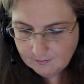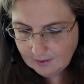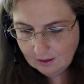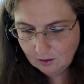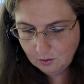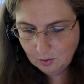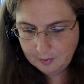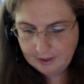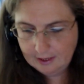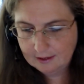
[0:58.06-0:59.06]
You will
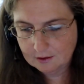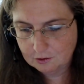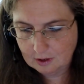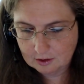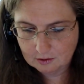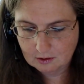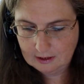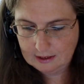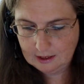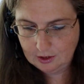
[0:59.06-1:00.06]
be the instructor or
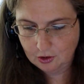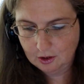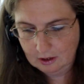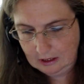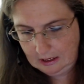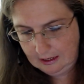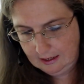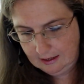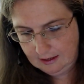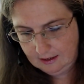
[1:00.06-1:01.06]
the teacher.
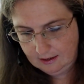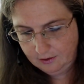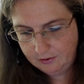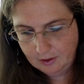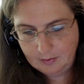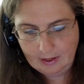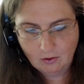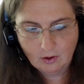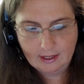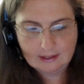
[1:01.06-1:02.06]
You could be
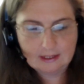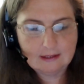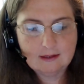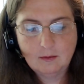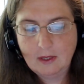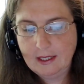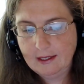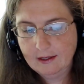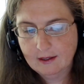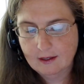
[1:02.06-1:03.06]
orienting
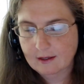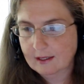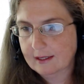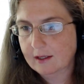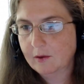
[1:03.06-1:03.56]
somebody, uh, like a new